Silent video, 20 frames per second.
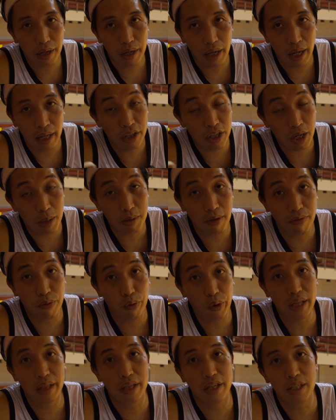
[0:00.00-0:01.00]
In terms of
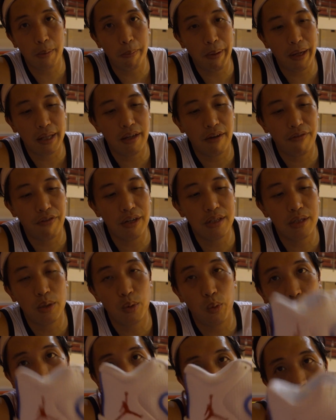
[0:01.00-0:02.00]
weight, there's a big difference
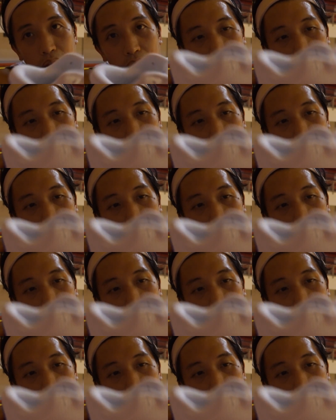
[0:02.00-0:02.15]
in weight.